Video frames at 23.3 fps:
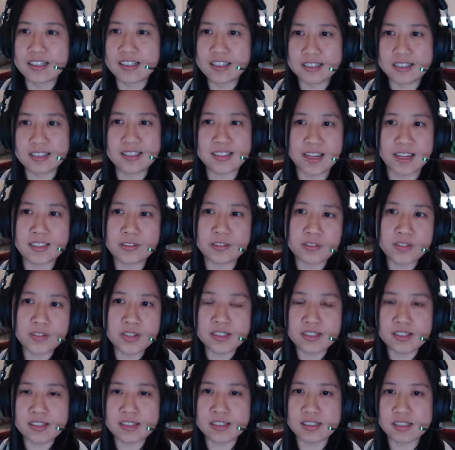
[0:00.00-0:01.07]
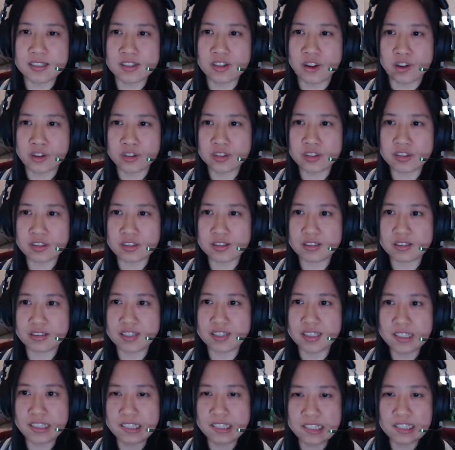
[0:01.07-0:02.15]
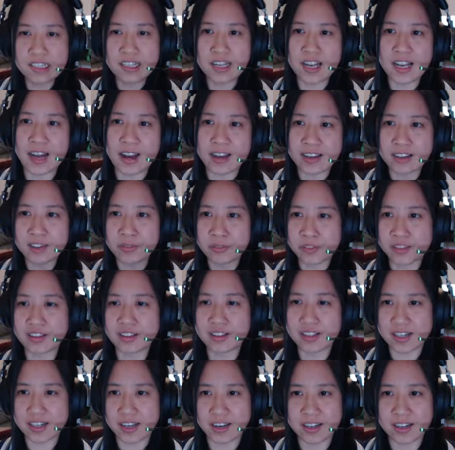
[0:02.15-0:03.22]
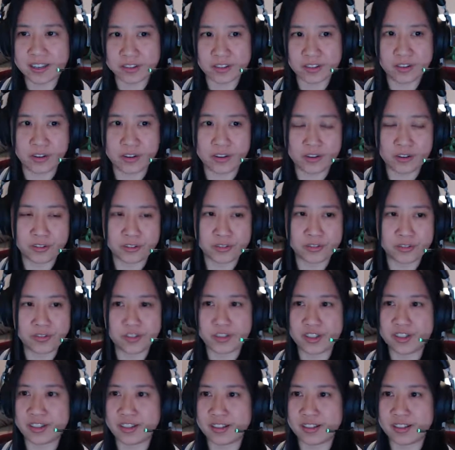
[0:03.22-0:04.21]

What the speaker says: that feels not in line with the kind of